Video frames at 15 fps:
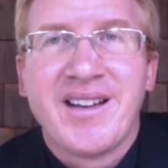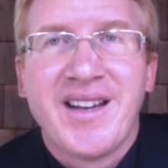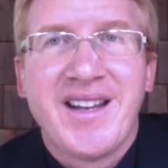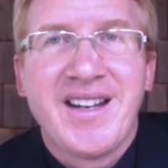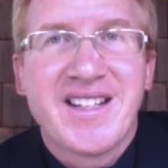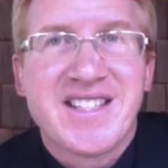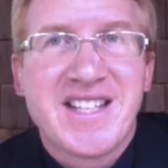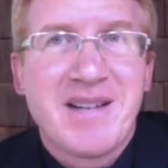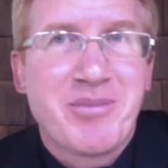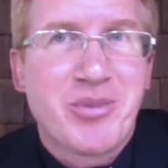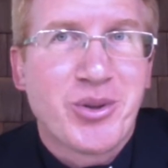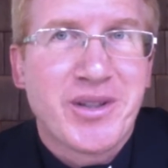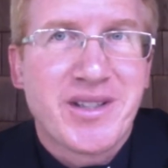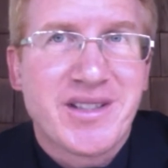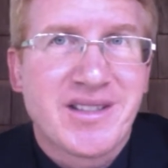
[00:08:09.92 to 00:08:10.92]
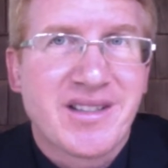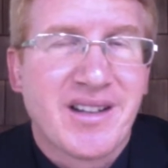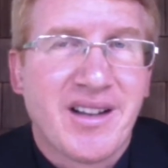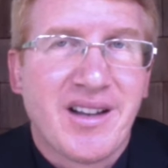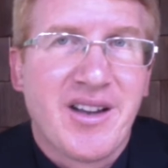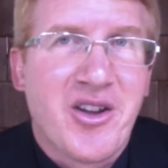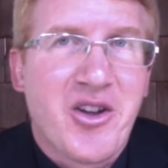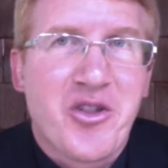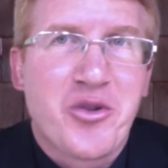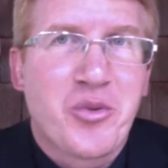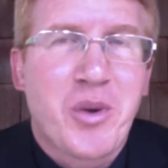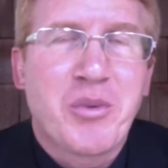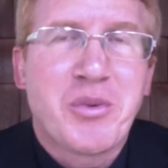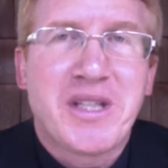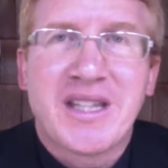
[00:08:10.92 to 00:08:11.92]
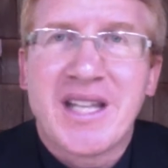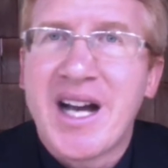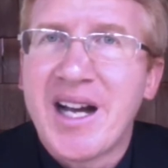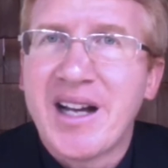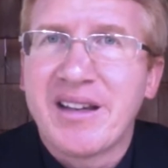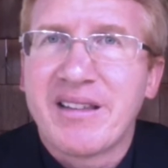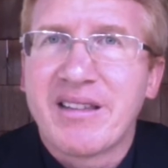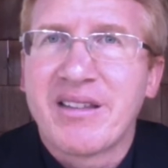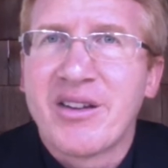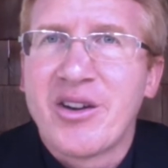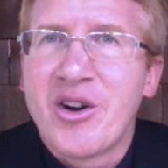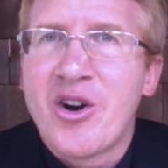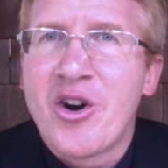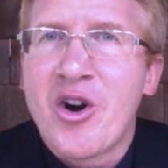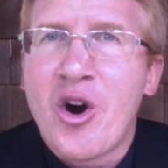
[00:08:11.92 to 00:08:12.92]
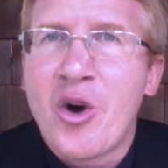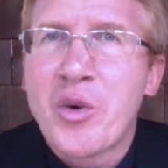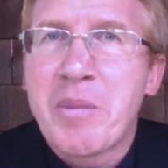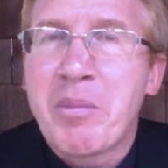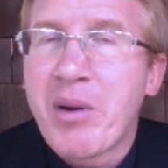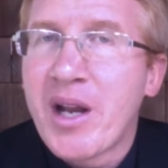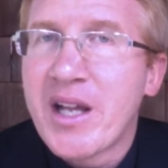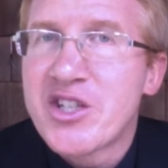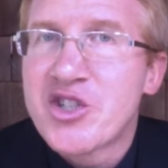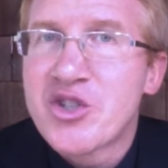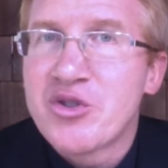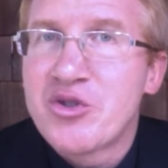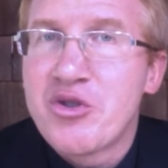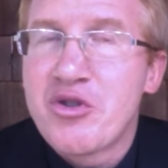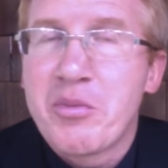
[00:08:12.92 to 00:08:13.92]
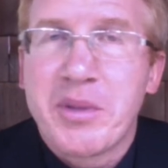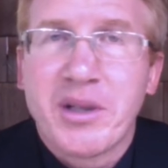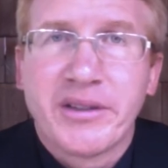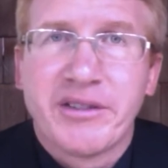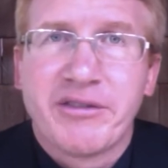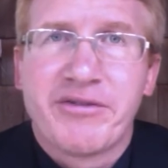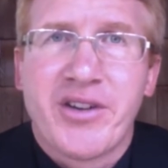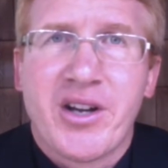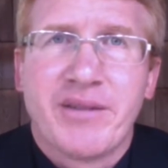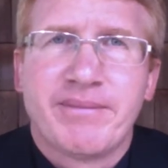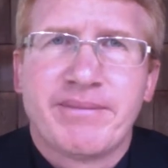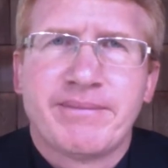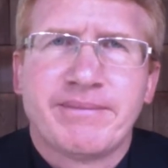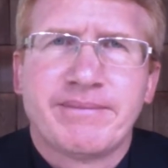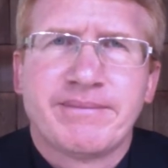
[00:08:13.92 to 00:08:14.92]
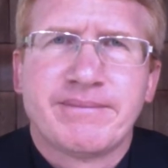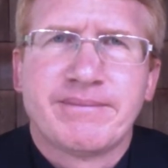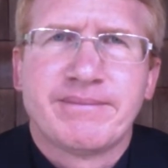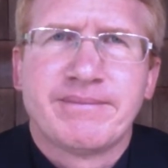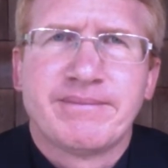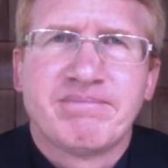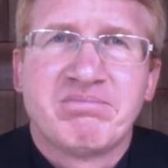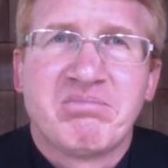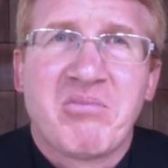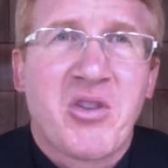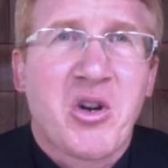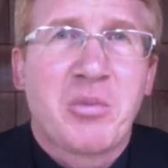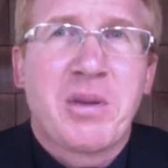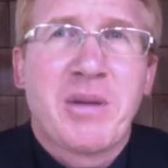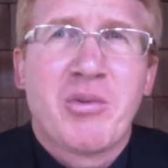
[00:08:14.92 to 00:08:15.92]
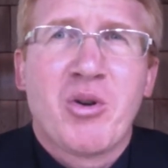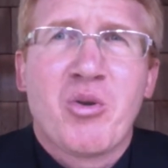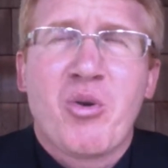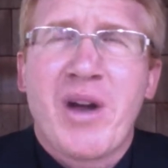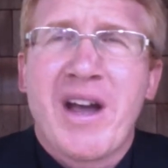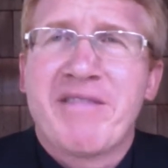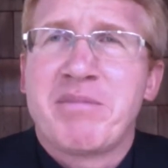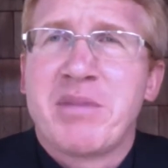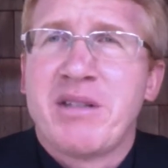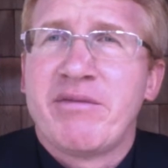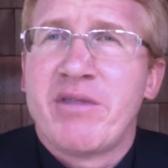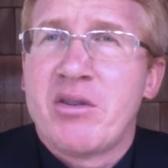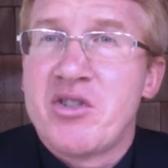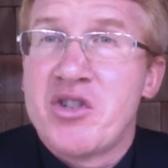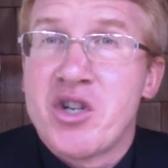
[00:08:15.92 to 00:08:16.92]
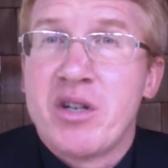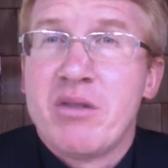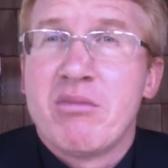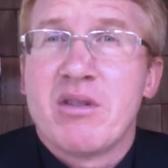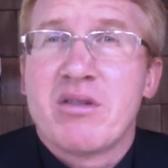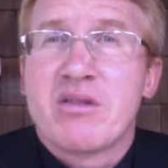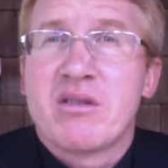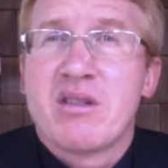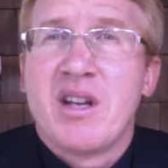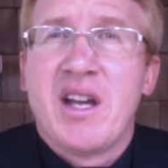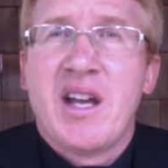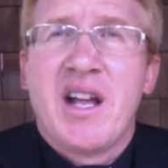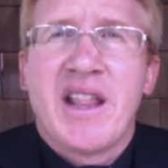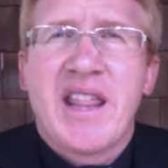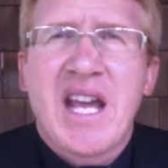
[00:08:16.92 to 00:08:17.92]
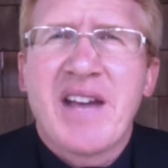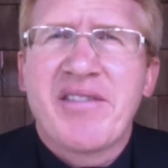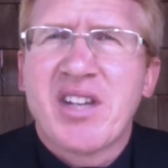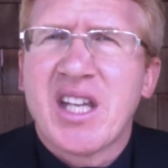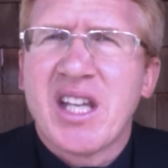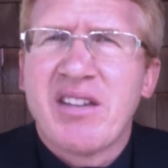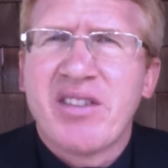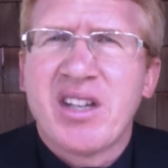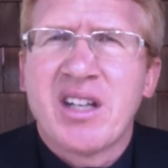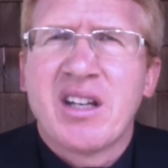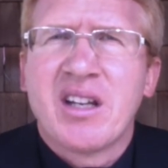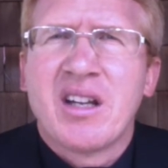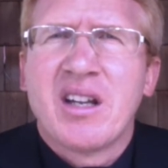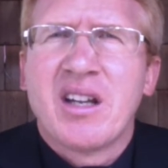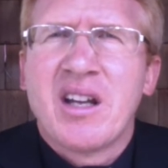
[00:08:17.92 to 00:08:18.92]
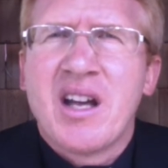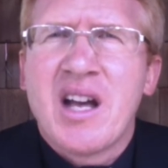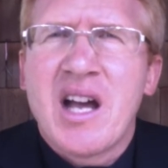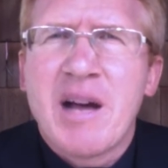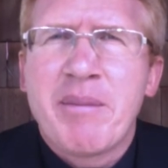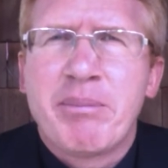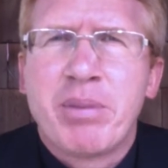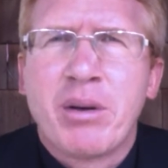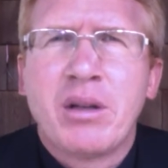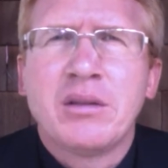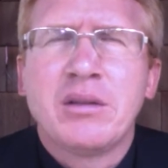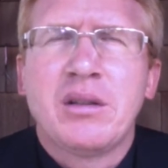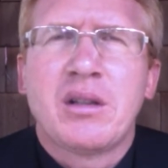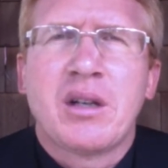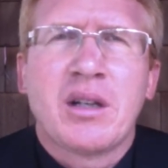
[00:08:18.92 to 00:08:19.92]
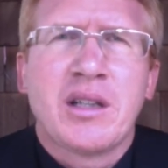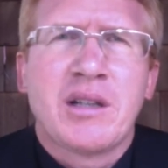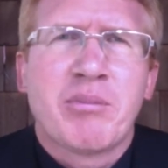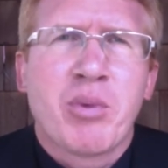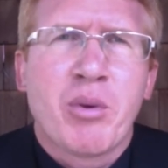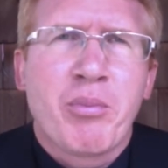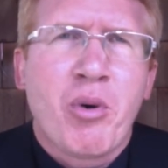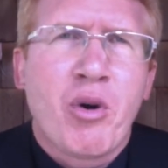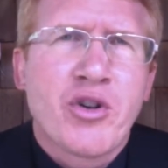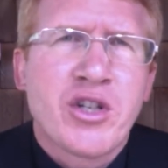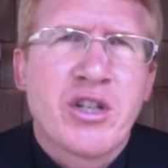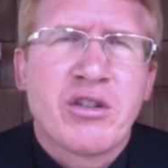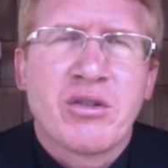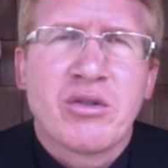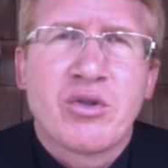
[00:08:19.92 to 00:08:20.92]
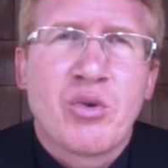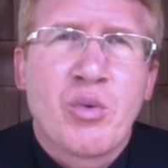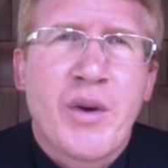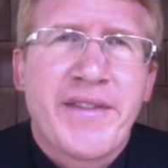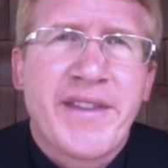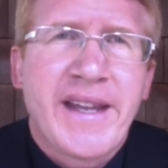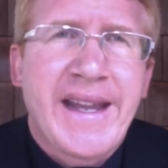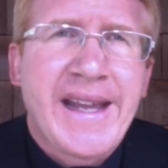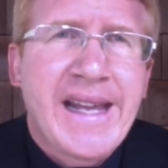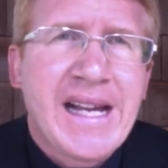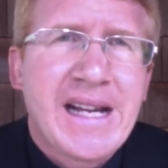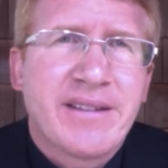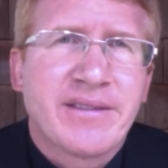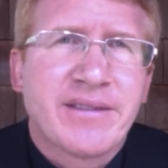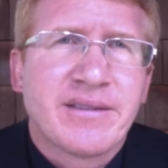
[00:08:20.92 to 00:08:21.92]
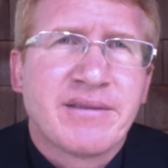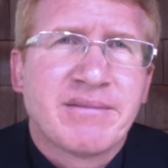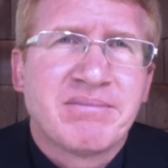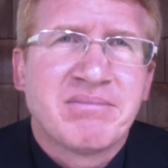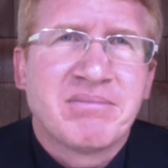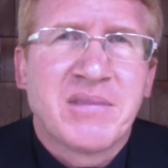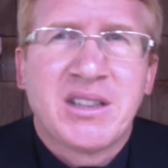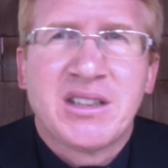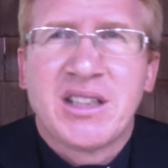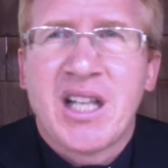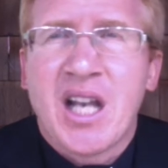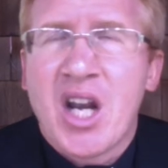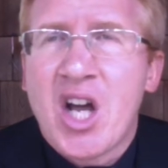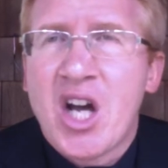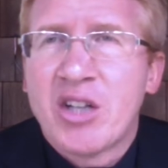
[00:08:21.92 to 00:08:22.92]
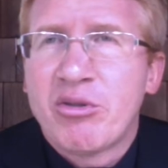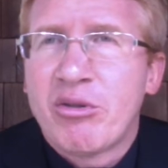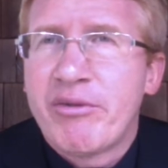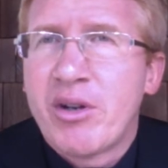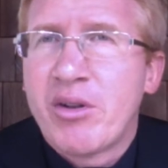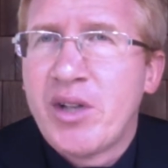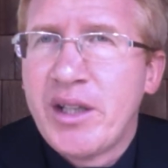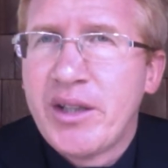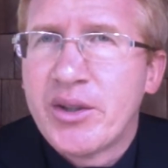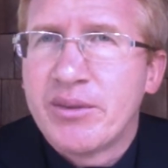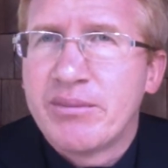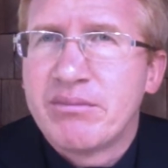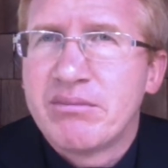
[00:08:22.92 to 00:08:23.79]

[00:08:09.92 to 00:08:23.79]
An example is the way we tithe or we pledge to the building fund. There are people who have been very generous. They have given abundantly in proportion to what they have. Is it a lot or very little?